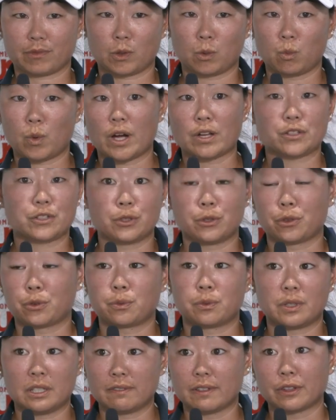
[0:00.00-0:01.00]
one, two,
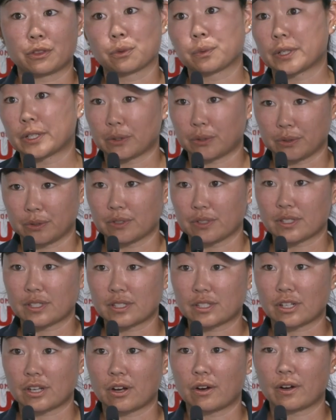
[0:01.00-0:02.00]
even three holes.
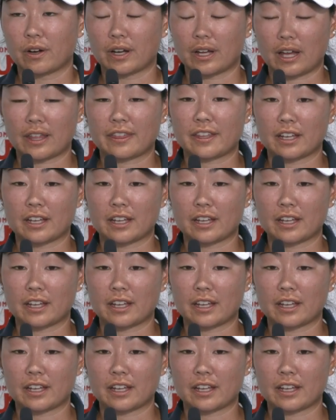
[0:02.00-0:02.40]
So I